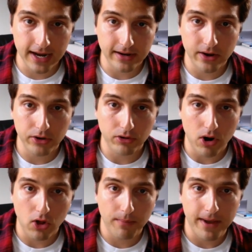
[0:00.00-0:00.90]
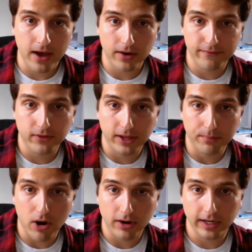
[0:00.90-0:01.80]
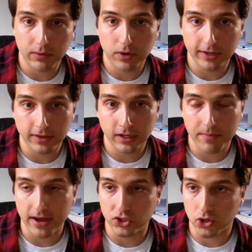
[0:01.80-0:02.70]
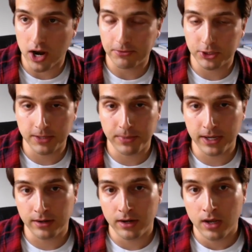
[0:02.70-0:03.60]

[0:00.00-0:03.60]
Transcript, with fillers: I know you're all about affiliate marketing. What do you think about drop shipping?